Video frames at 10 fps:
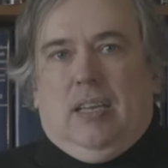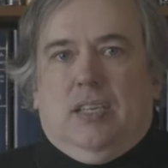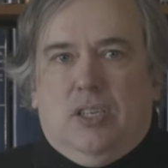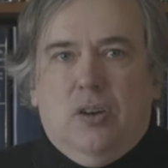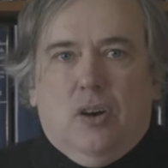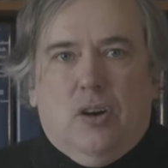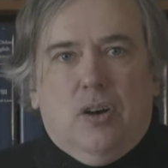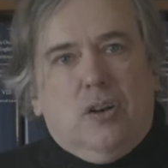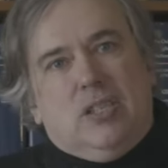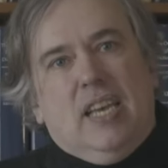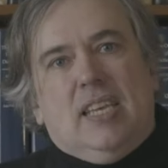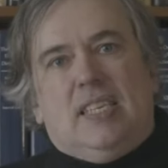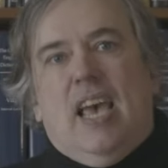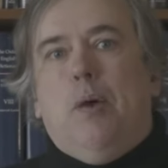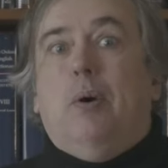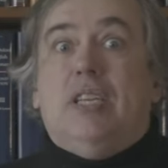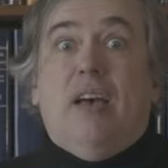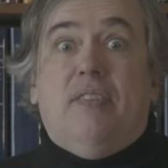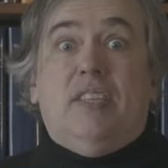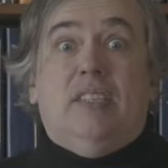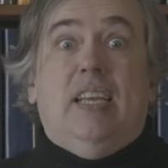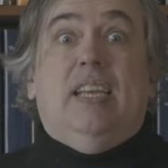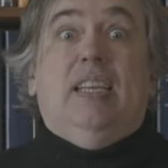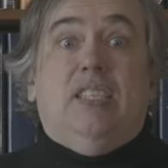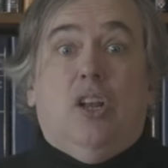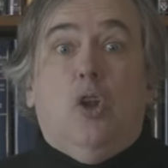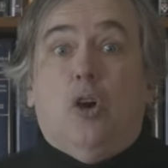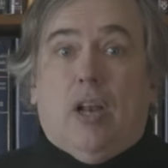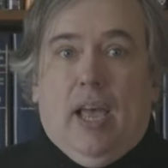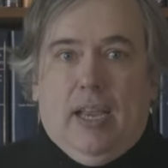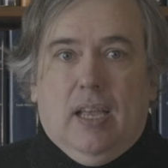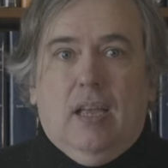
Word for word: Schnorr, D S A, whatever signature look like?